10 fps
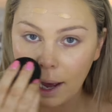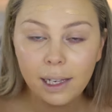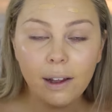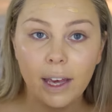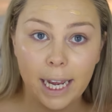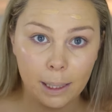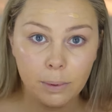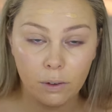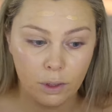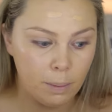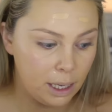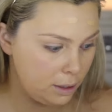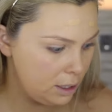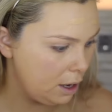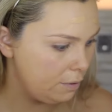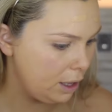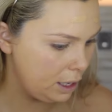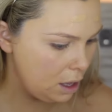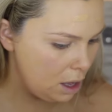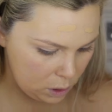I love heaps of the Mud stuff.
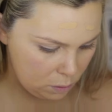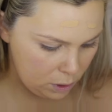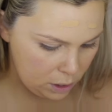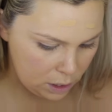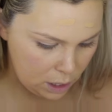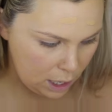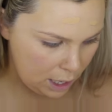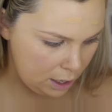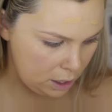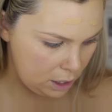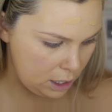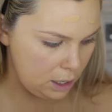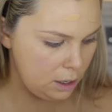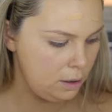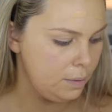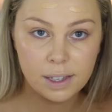Like, where is it? I had it here.